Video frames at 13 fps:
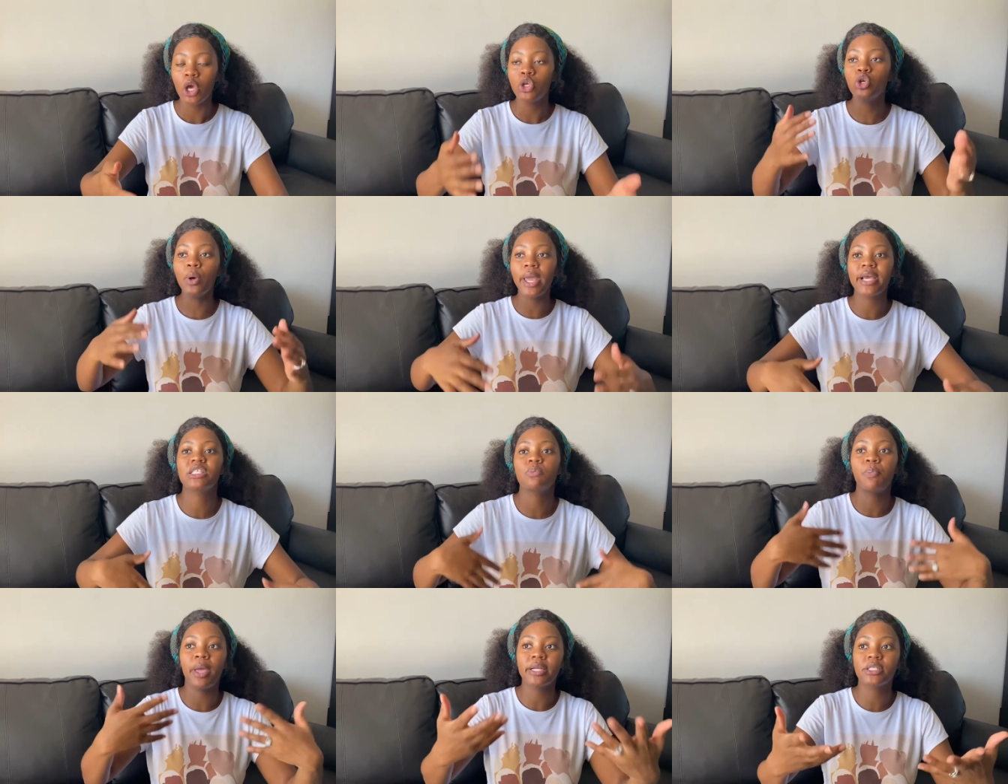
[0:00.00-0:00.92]
You
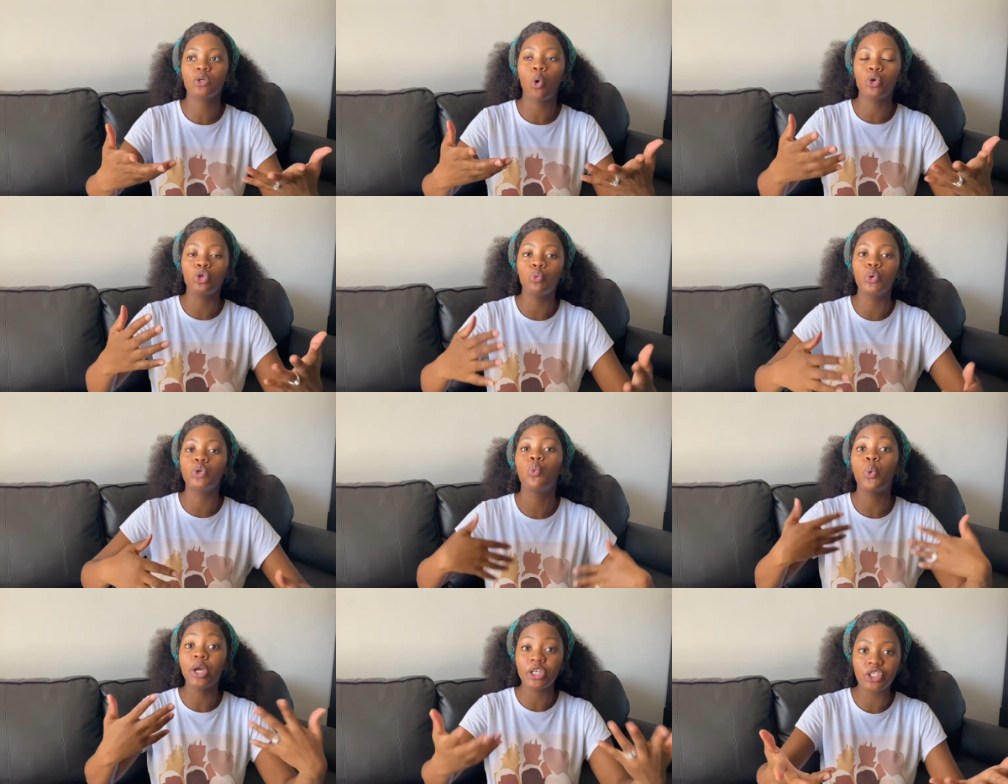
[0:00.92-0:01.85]
expect, or you would
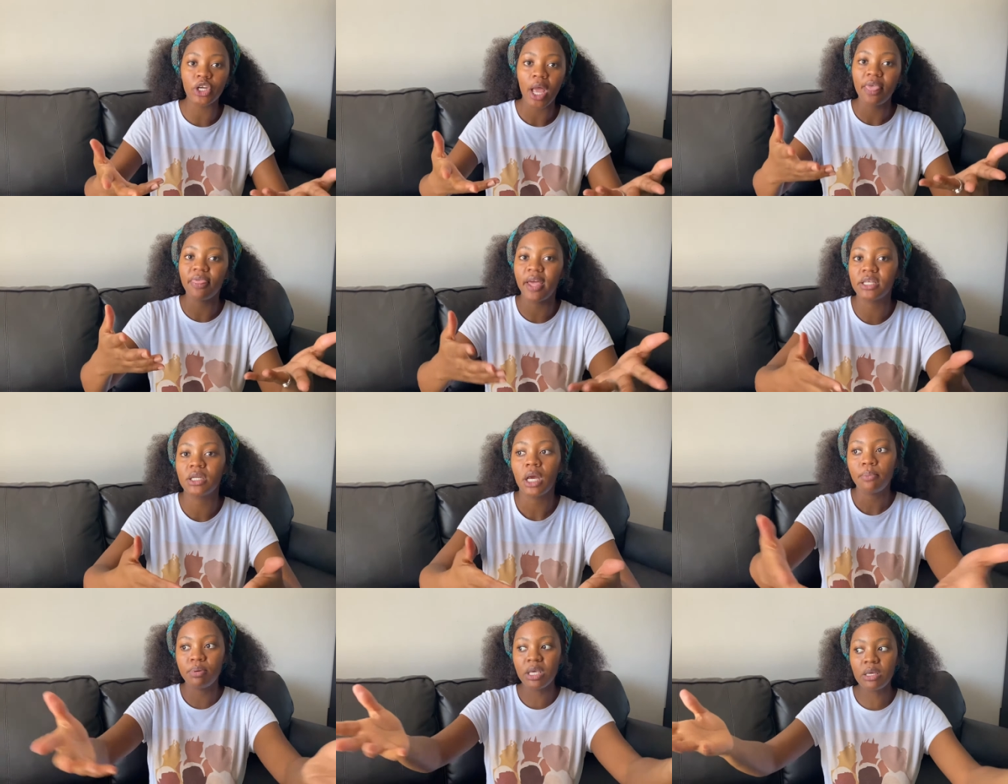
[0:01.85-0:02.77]
wish that
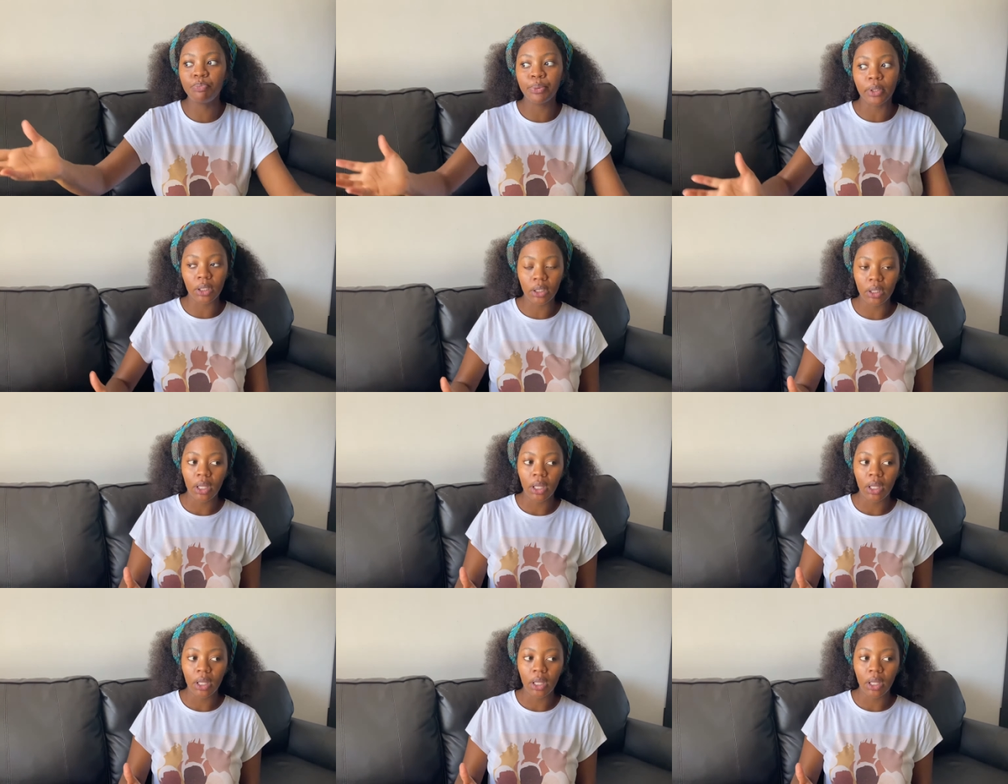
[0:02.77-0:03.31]
people